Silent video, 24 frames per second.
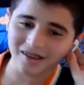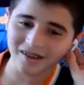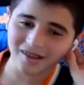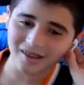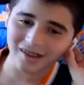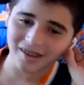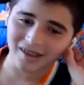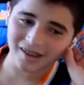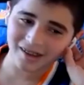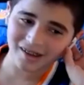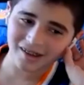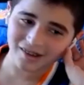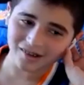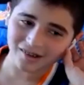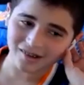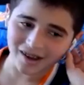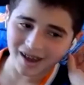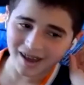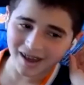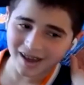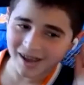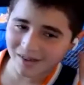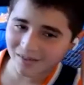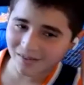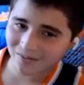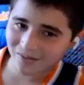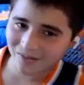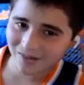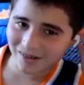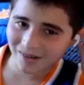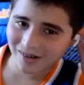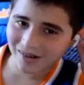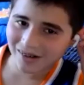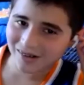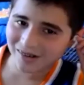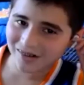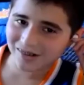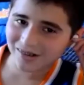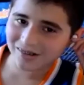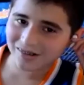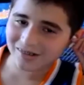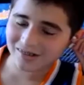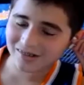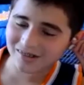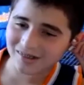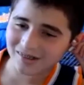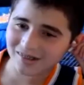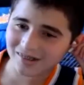hair and
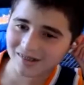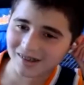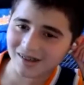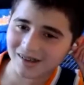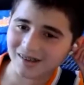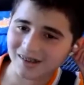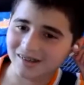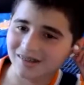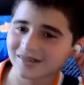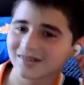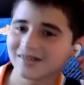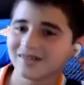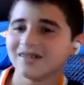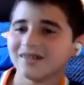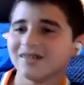afros. He's on.